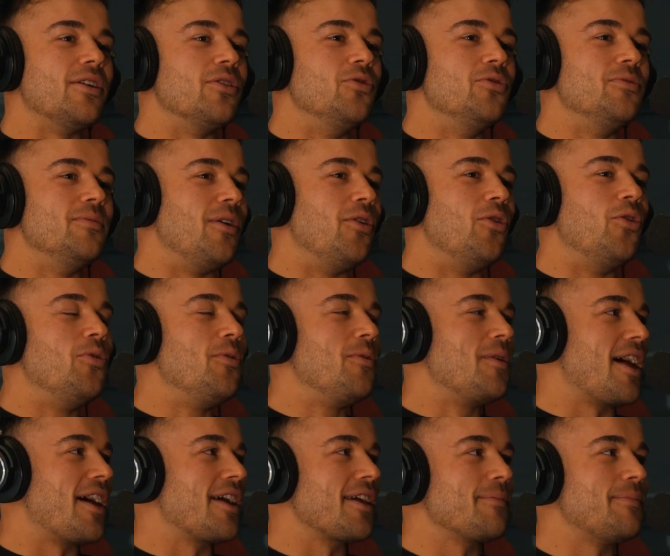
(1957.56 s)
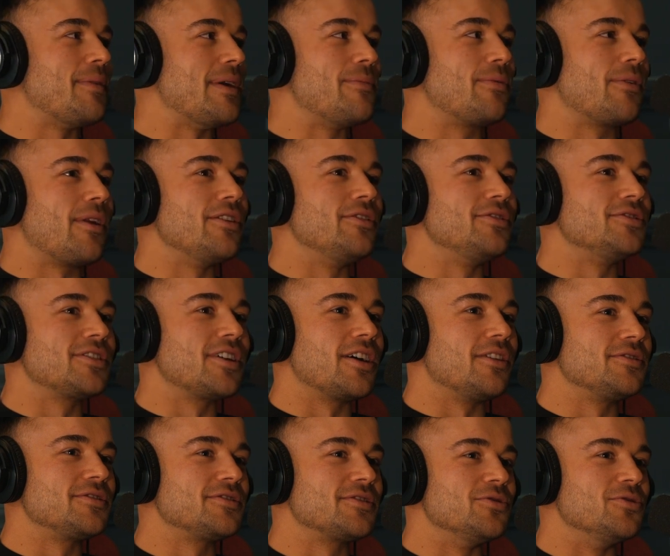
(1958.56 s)
All like people I used to go
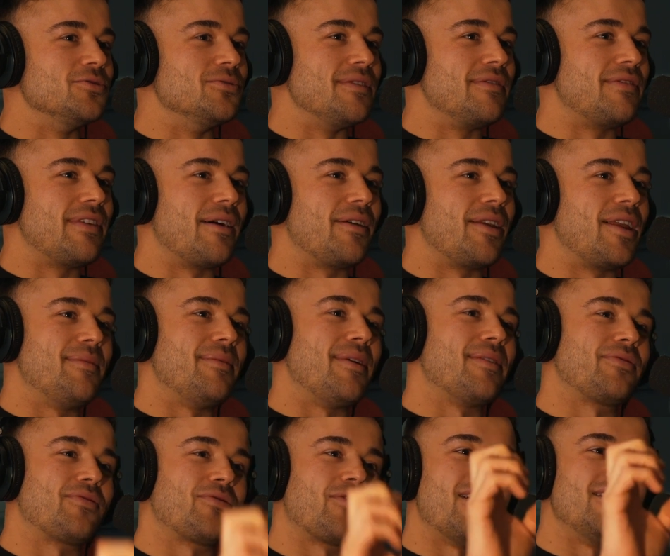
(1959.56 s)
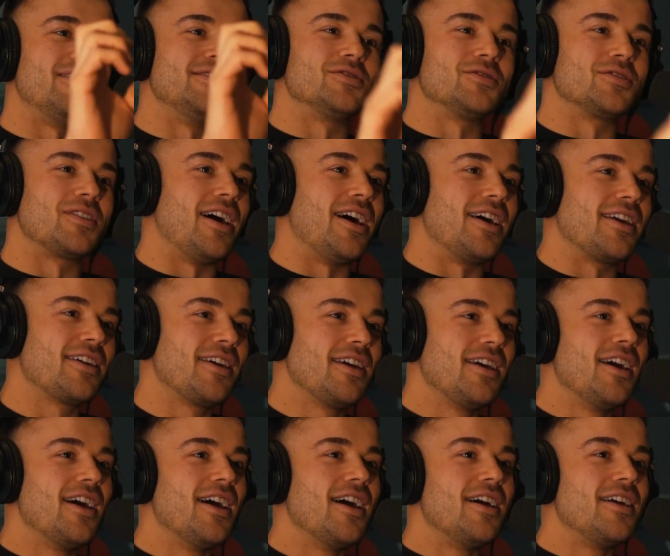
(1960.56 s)
to school with that were like my friends would like
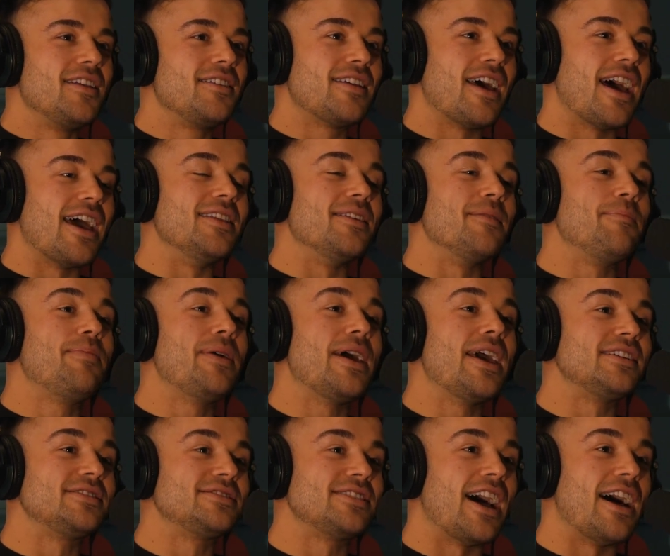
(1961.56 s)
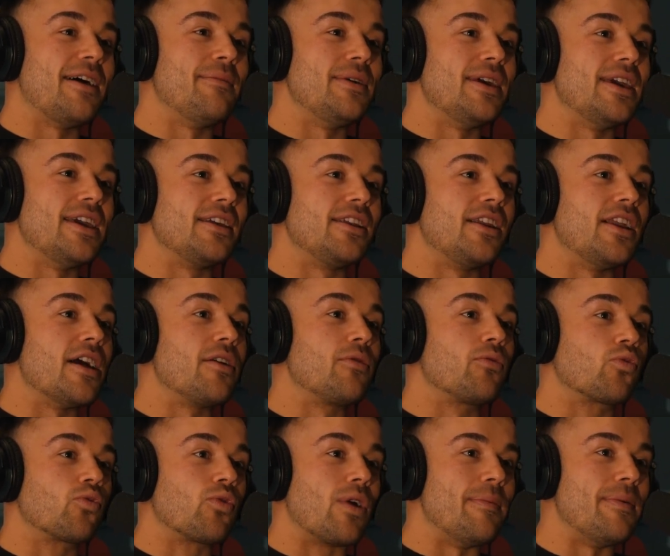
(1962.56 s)
take the piss out of me and like
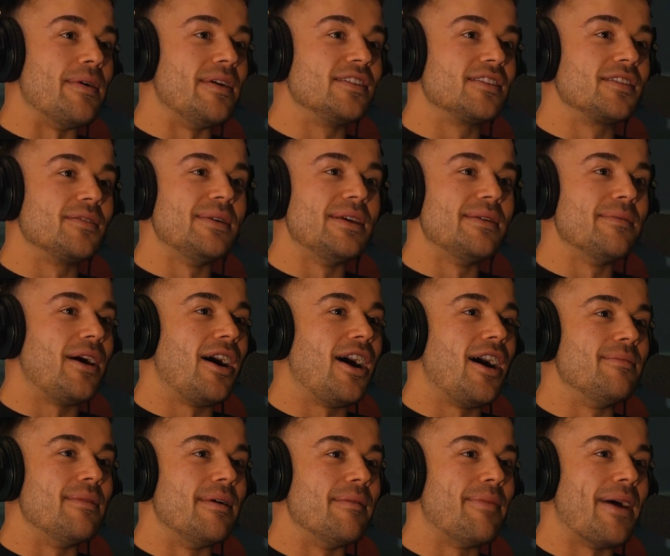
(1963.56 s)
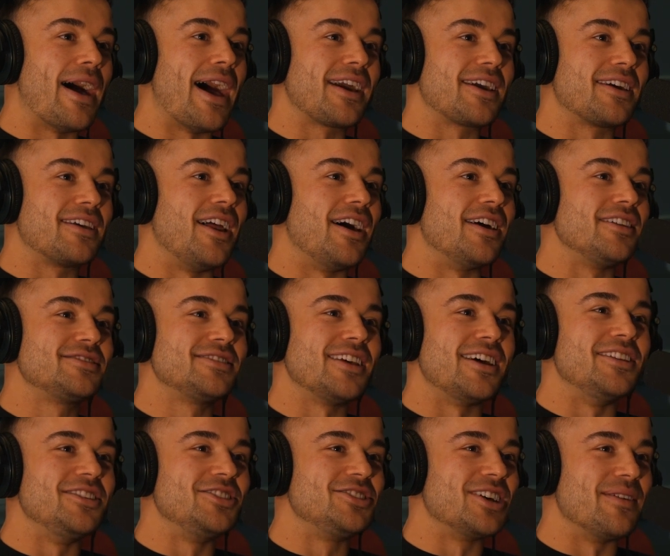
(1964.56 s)
rip into me behind my back and like
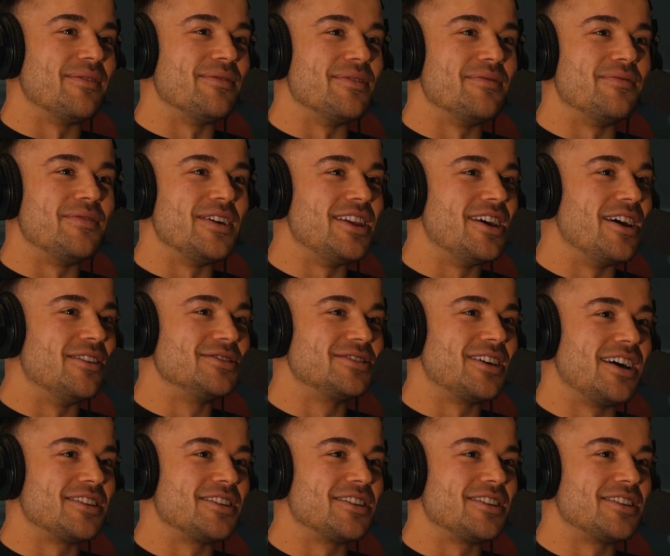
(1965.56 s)
send each other the videos I